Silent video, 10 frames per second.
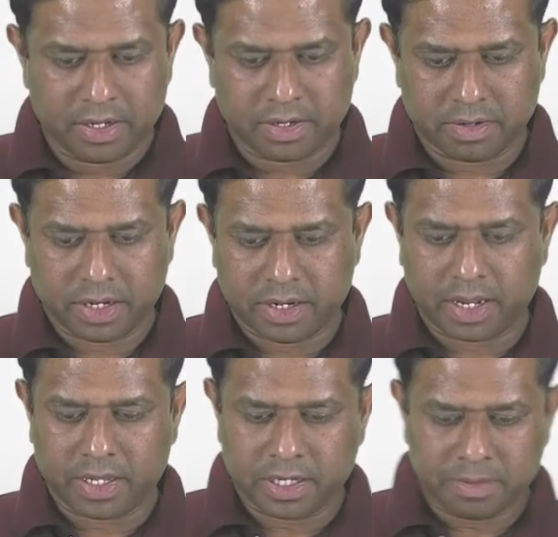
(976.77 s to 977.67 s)
So then
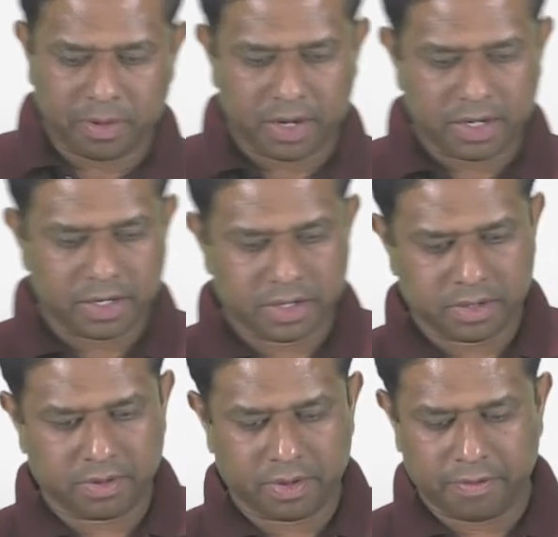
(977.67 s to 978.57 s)
at this point,
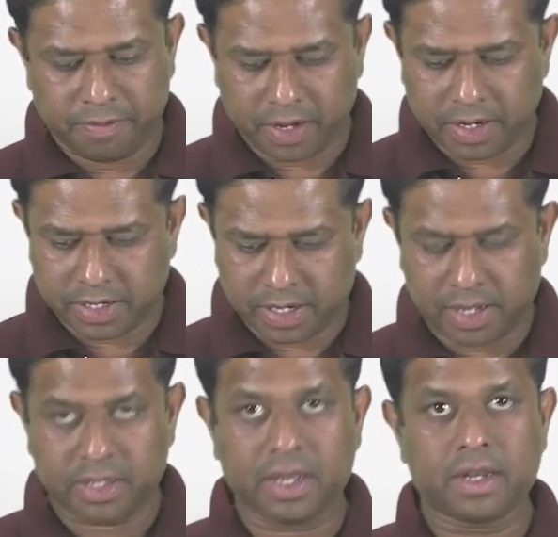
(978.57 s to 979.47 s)
so if you
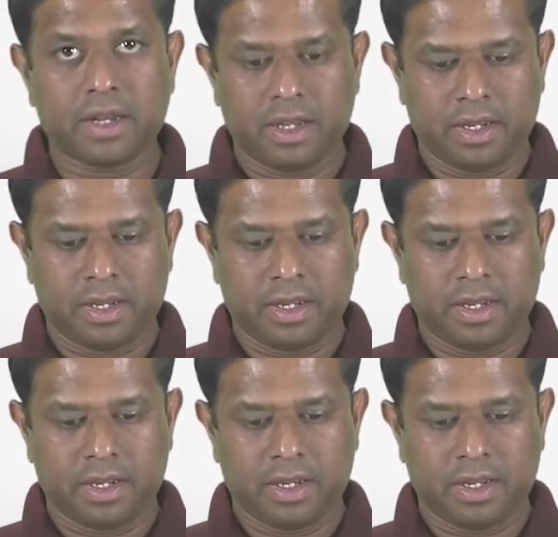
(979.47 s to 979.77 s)
understand that